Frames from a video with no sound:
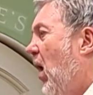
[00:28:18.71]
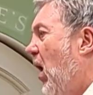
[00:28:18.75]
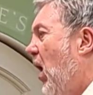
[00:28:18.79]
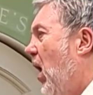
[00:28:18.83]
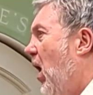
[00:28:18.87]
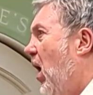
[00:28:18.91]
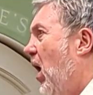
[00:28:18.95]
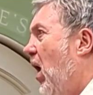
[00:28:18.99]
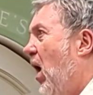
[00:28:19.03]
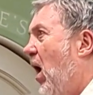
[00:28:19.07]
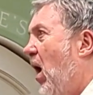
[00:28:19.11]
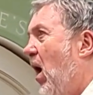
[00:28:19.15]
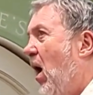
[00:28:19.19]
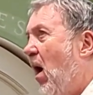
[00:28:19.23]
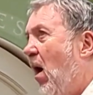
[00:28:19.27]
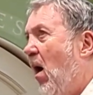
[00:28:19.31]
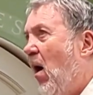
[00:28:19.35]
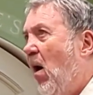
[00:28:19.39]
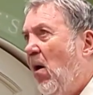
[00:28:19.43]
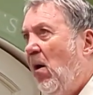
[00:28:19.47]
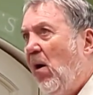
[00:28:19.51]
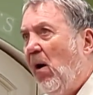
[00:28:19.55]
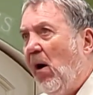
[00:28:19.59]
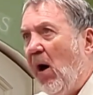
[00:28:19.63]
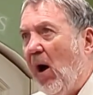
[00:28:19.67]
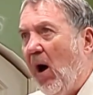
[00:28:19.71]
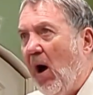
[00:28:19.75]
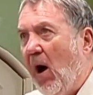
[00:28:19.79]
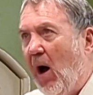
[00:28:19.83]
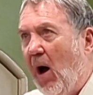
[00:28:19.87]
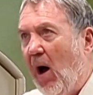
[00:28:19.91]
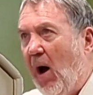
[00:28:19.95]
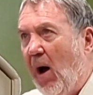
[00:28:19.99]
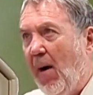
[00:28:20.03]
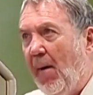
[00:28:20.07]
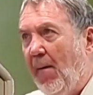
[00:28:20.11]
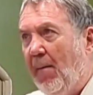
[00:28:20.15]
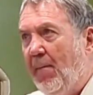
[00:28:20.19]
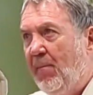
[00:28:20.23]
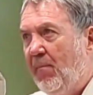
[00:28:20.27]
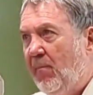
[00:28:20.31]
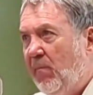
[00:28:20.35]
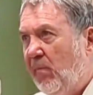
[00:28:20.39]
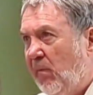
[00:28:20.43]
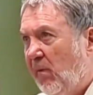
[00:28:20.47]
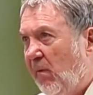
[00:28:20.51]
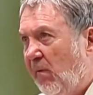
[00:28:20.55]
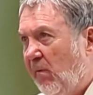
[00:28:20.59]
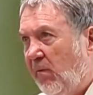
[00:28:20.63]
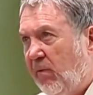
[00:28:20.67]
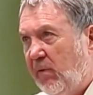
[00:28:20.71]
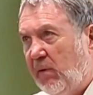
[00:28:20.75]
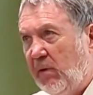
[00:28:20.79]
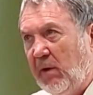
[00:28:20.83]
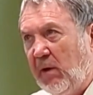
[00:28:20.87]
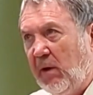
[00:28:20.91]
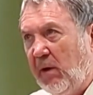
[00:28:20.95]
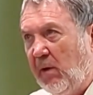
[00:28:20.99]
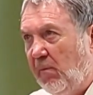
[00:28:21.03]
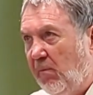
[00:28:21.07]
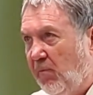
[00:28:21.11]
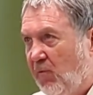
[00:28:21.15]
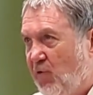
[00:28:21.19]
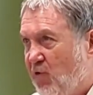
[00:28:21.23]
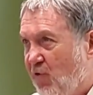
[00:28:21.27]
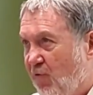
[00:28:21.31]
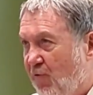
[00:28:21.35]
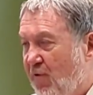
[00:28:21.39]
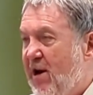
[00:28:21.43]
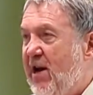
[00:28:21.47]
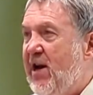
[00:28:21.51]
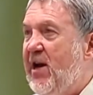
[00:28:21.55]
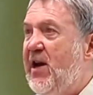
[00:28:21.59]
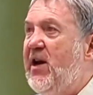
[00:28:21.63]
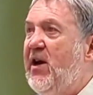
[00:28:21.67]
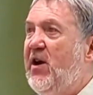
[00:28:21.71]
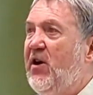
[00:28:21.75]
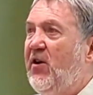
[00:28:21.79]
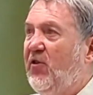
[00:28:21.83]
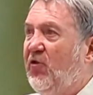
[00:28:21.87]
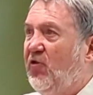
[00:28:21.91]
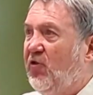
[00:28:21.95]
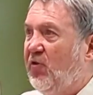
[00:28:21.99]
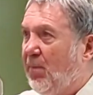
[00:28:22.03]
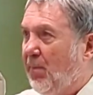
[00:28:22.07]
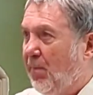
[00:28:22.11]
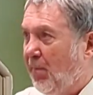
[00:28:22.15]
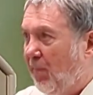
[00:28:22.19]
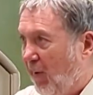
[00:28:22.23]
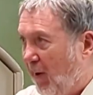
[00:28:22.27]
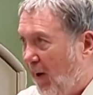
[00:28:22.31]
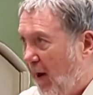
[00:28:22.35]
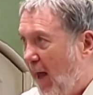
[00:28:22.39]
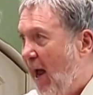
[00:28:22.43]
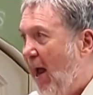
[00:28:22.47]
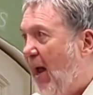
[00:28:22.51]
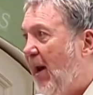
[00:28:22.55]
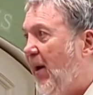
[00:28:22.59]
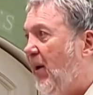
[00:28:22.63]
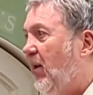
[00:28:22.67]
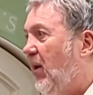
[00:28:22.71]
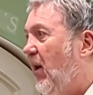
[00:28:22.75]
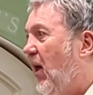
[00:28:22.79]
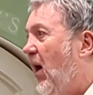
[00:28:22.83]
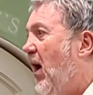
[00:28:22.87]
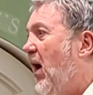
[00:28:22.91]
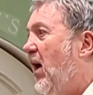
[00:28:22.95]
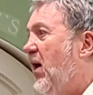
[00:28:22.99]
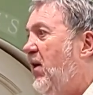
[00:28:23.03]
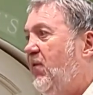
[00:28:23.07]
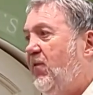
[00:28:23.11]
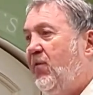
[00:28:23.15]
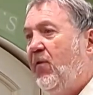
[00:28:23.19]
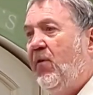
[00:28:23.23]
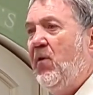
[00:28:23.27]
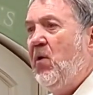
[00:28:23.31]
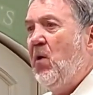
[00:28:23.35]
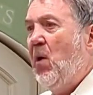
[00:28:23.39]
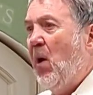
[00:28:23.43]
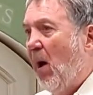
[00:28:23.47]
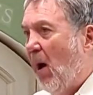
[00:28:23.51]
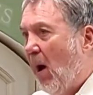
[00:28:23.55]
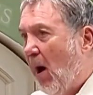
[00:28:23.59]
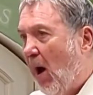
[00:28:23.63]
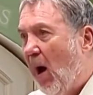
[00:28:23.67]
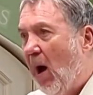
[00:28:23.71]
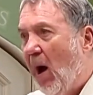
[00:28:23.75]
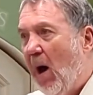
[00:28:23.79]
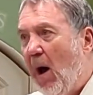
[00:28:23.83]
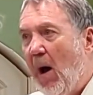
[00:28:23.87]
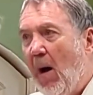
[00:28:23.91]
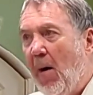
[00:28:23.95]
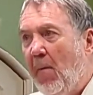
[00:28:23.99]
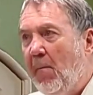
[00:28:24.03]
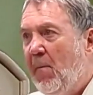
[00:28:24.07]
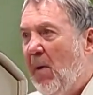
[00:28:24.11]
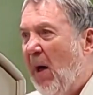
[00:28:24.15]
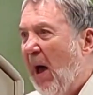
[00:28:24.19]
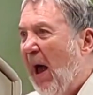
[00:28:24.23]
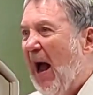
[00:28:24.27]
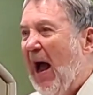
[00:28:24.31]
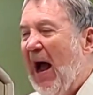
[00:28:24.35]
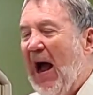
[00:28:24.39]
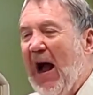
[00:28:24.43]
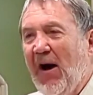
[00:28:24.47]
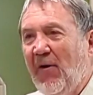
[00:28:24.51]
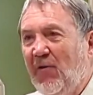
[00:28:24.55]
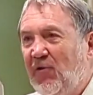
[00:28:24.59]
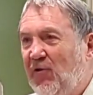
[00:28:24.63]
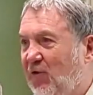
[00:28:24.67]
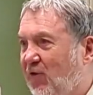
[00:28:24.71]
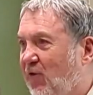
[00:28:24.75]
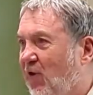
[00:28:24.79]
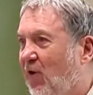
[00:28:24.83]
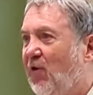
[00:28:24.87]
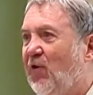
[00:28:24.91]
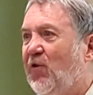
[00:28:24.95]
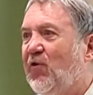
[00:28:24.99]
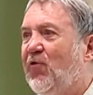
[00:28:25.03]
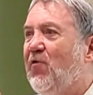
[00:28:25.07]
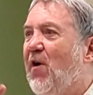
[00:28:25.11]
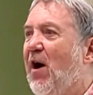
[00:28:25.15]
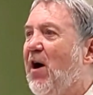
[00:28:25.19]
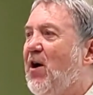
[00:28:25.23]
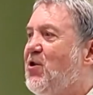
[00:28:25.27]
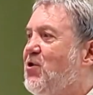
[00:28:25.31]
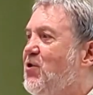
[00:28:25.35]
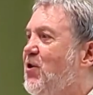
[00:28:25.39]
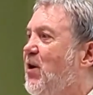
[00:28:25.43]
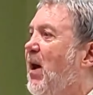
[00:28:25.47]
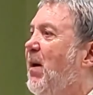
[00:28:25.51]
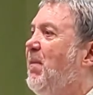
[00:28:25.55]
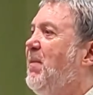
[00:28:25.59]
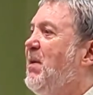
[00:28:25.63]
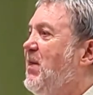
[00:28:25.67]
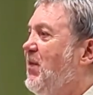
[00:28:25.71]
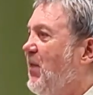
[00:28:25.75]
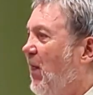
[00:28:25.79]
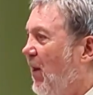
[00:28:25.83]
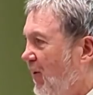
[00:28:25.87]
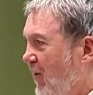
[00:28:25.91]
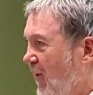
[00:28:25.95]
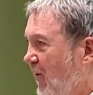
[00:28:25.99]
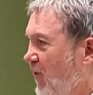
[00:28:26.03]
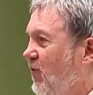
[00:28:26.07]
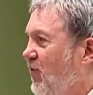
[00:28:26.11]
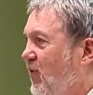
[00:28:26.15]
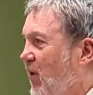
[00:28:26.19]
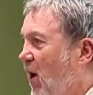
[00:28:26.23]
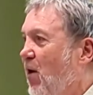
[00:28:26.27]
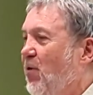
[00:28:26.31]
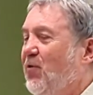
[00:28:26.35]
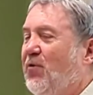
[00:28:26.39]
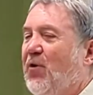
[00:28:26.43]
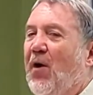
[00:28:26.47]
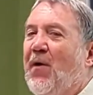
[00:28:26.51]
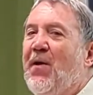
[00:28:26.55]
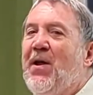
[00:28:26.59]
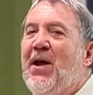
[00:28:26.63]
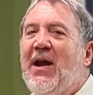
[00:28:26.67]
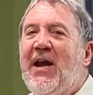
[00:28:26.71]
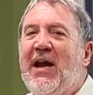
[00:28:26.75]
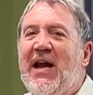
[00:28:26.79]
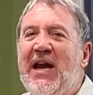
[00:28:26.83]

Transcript: uh, um, uh, trees, plant life, um, house construction. I mean, the list goes on.